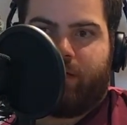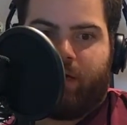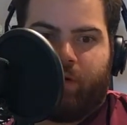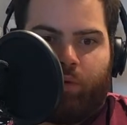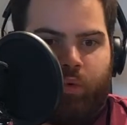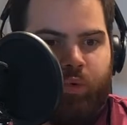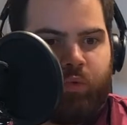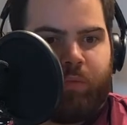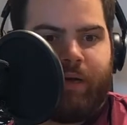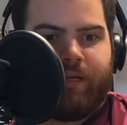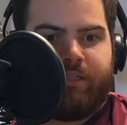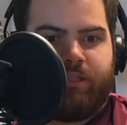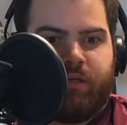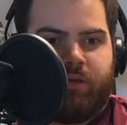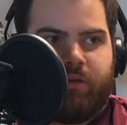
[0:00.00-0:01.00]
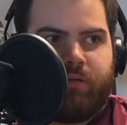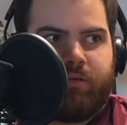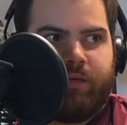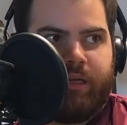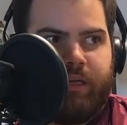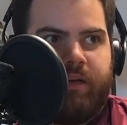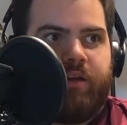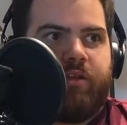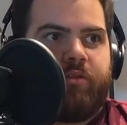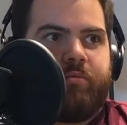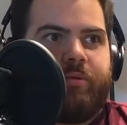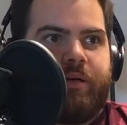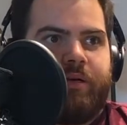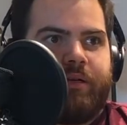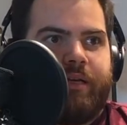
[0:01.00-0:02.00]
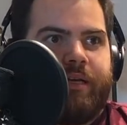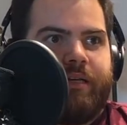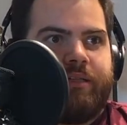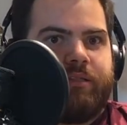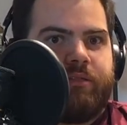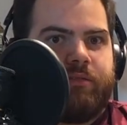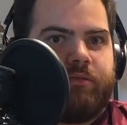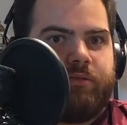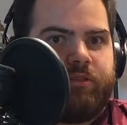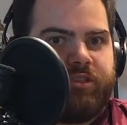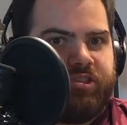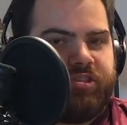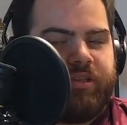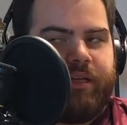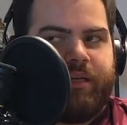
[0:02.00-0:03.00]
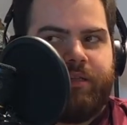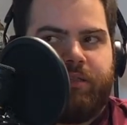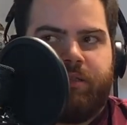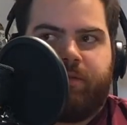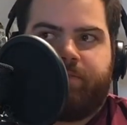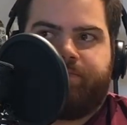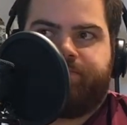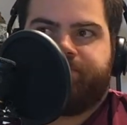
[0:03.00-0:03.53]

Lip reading: I will remind y'all in another podcast. Just a heads up.